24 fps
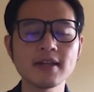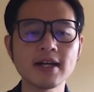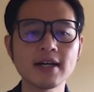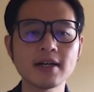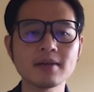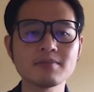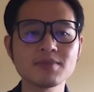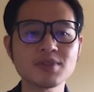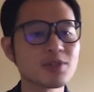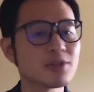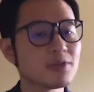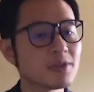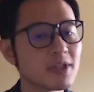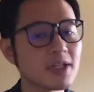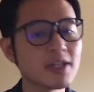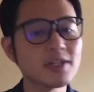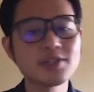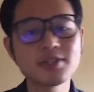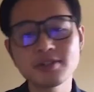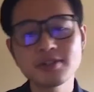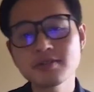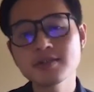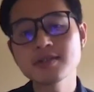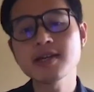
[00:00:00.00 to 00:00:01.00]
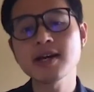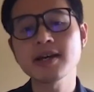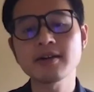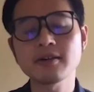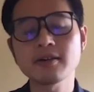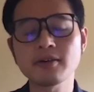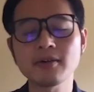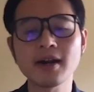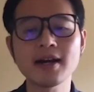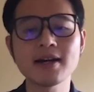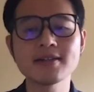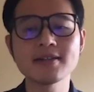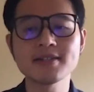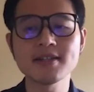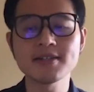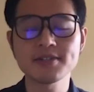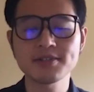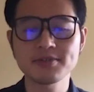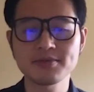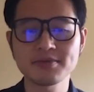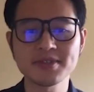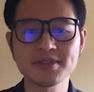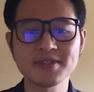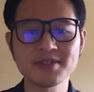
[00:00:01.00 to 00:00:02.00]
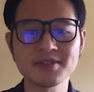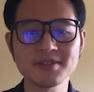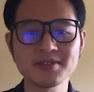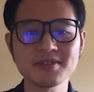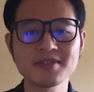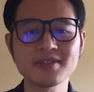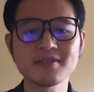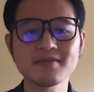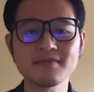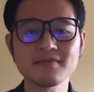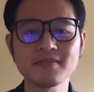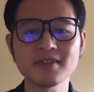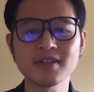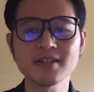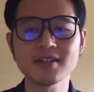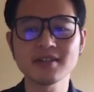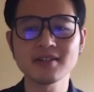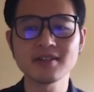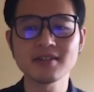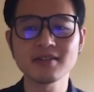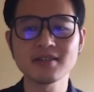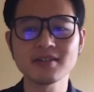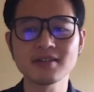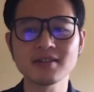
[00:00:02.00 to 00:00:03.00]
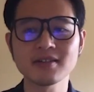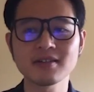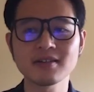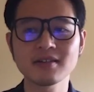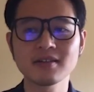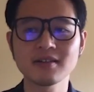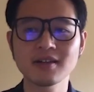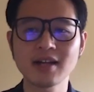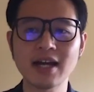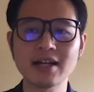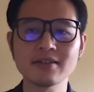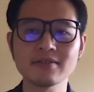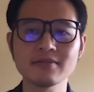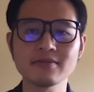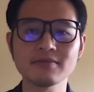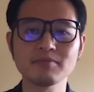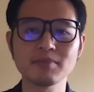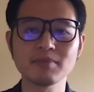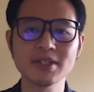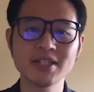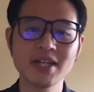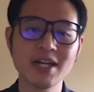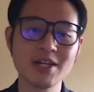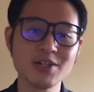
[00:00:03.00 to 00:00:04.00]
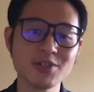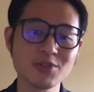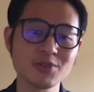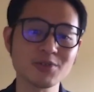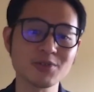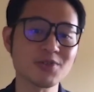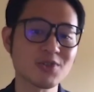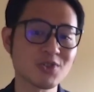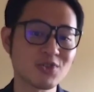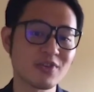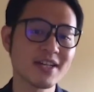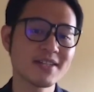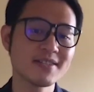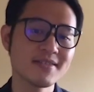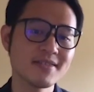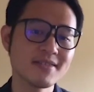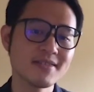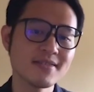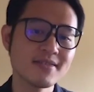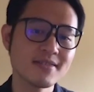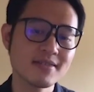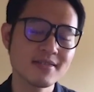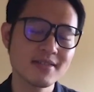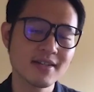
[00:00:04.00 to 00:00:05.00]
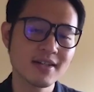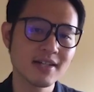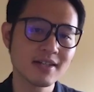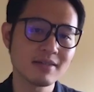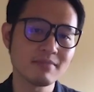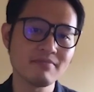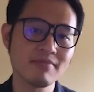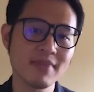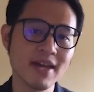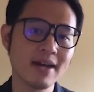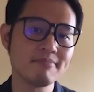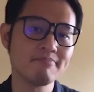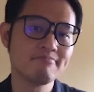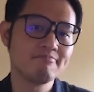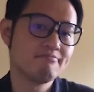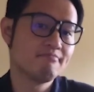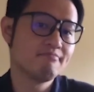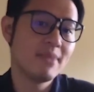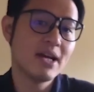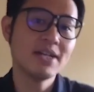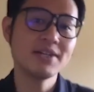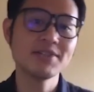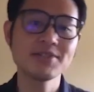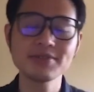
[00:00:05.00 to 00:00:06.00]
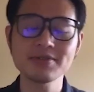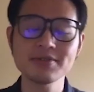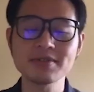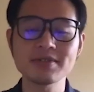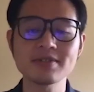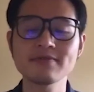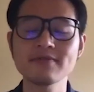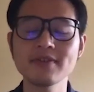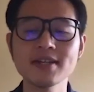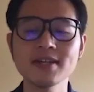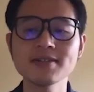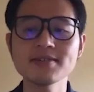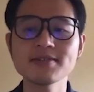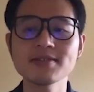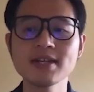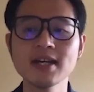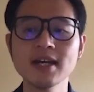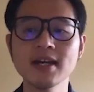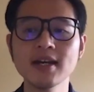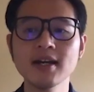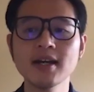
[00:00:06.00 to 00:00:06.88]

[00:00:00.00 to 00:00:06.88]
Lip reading: student issues that arise as a result of the kind of potential stresses that many students face.